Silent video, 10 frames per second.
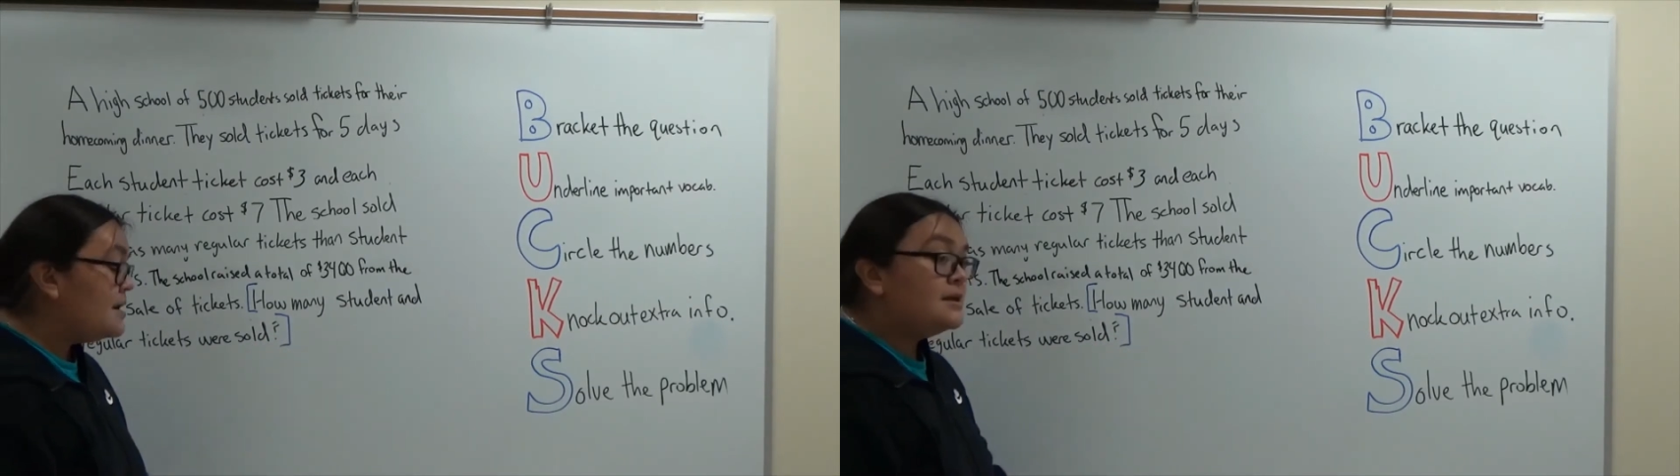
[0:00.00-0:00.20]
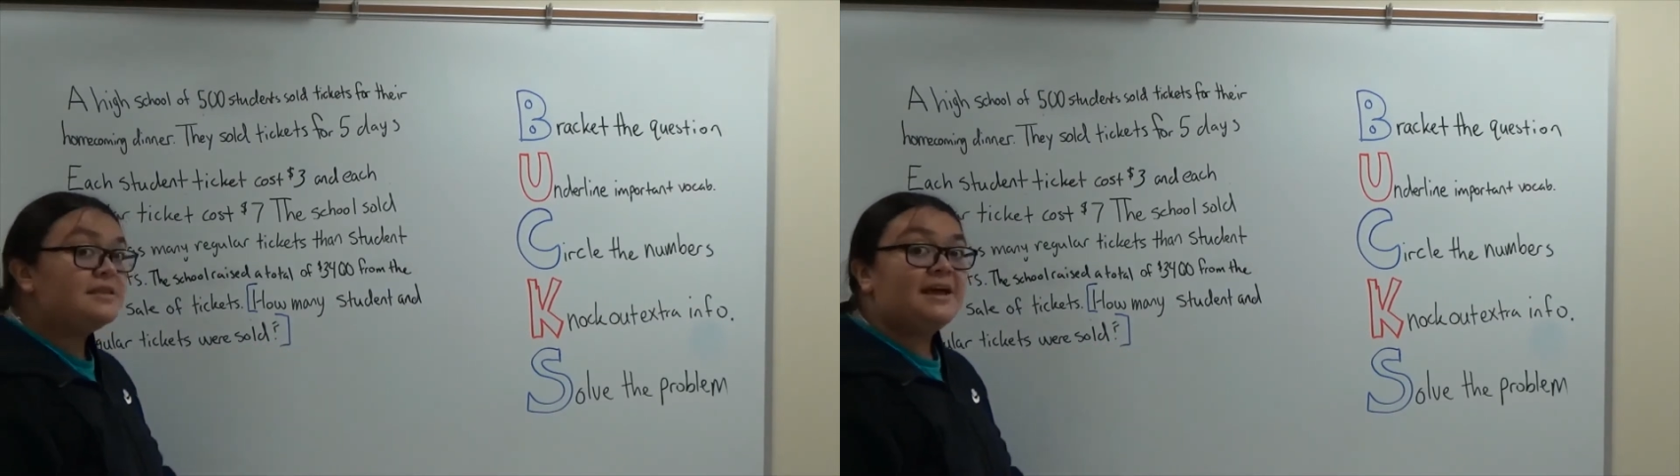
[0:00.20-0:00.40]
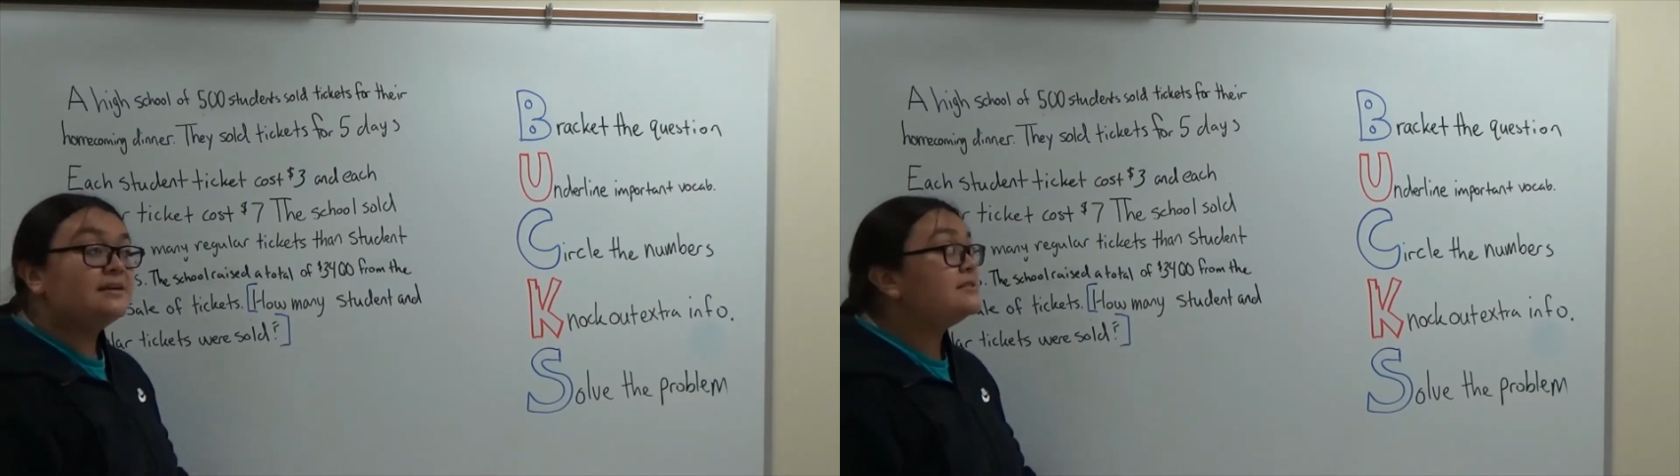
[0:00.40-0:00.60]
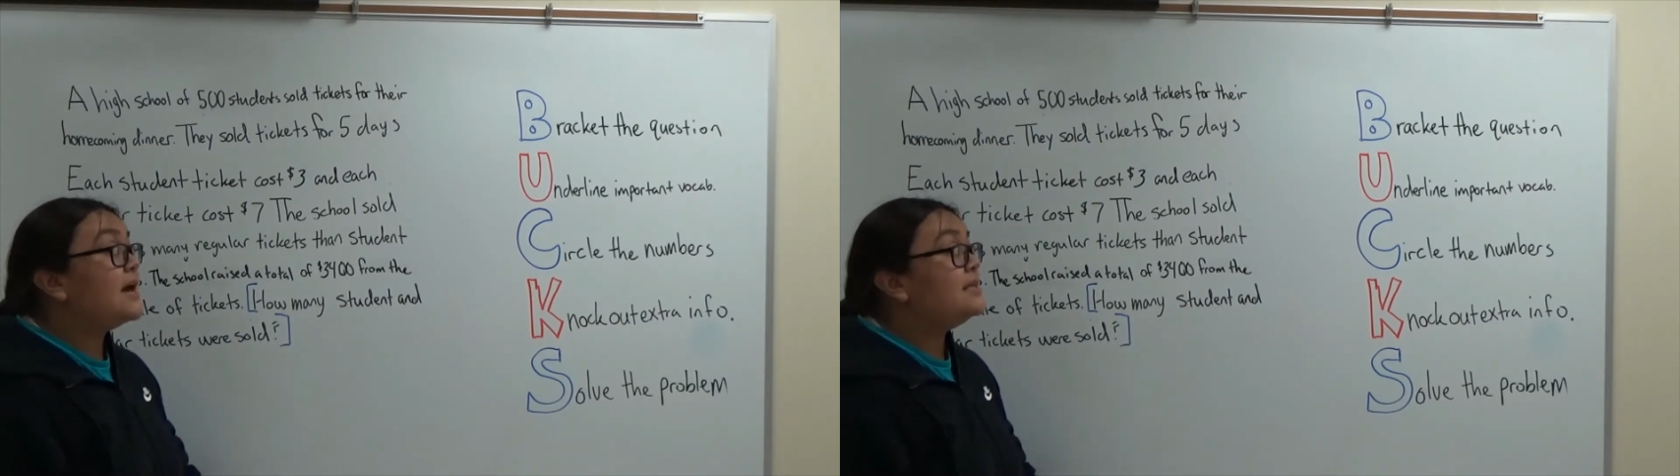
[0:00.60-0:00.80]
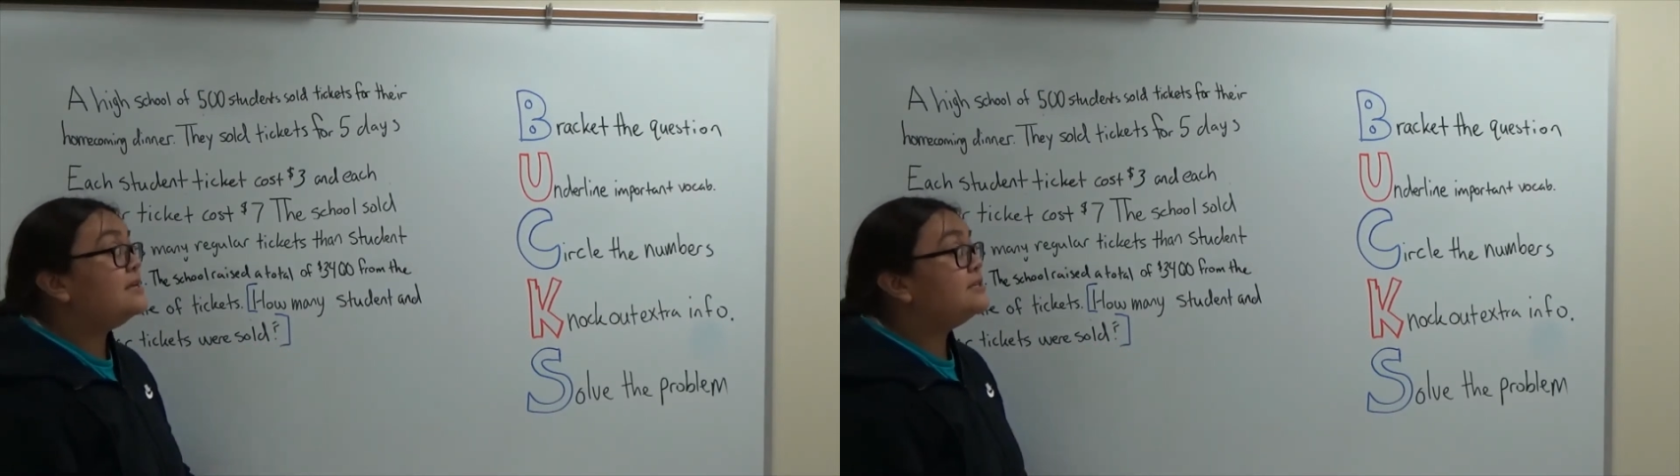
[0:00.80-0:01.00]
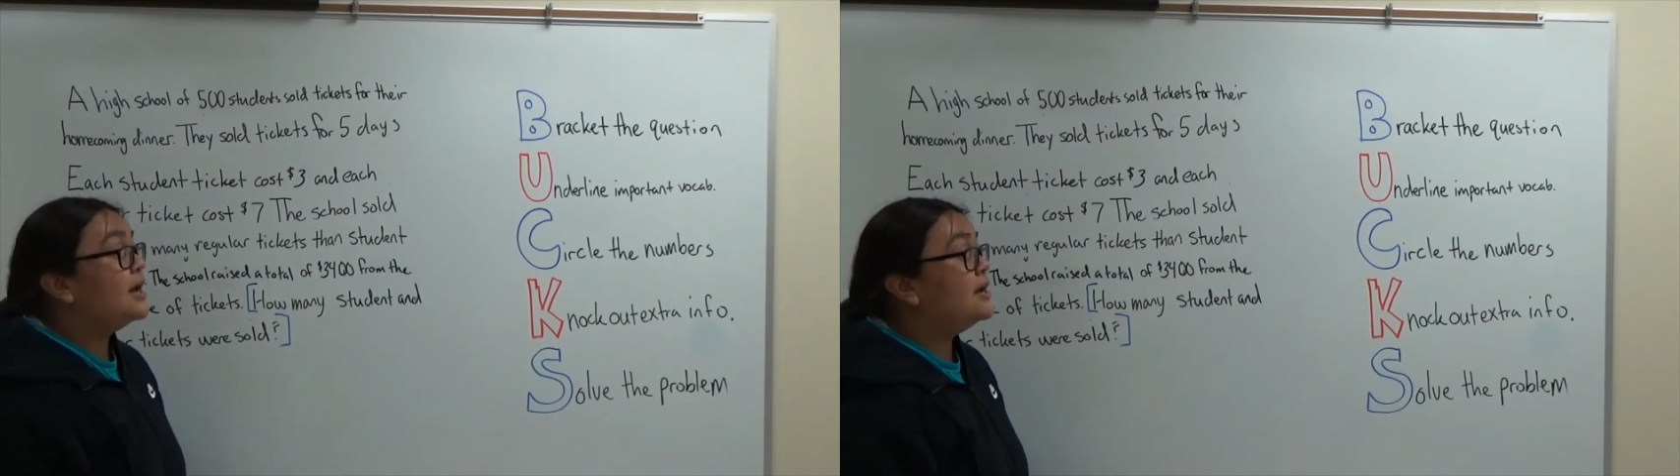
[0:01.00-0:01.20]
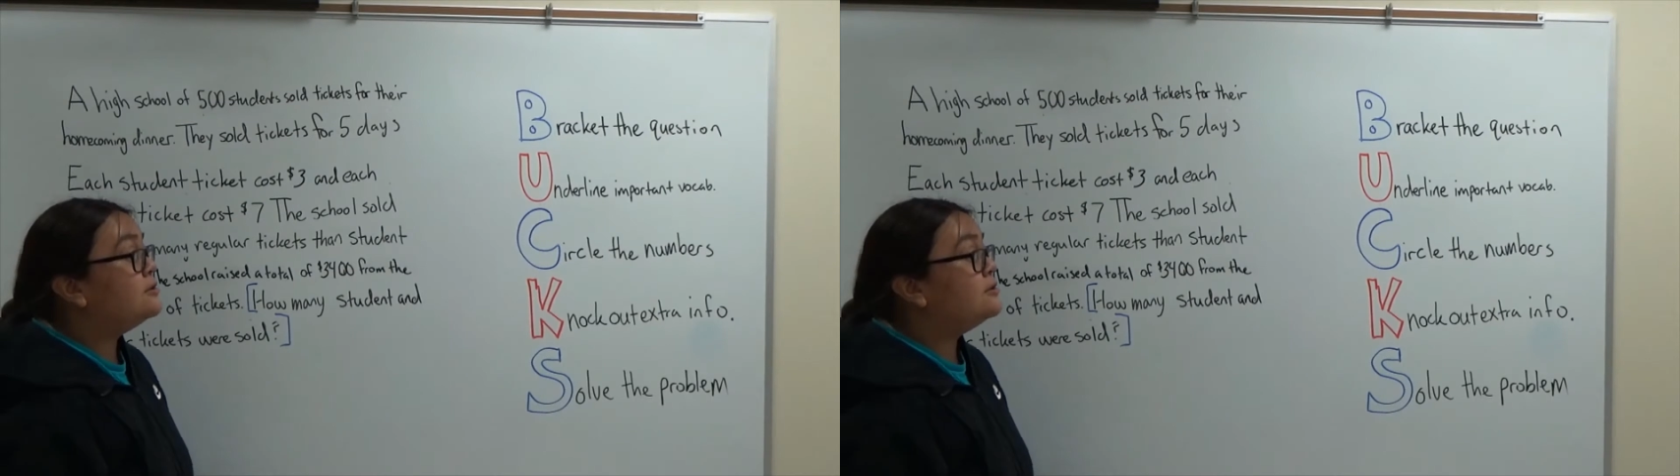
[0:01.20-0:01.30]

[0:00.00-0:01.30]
Next, I need to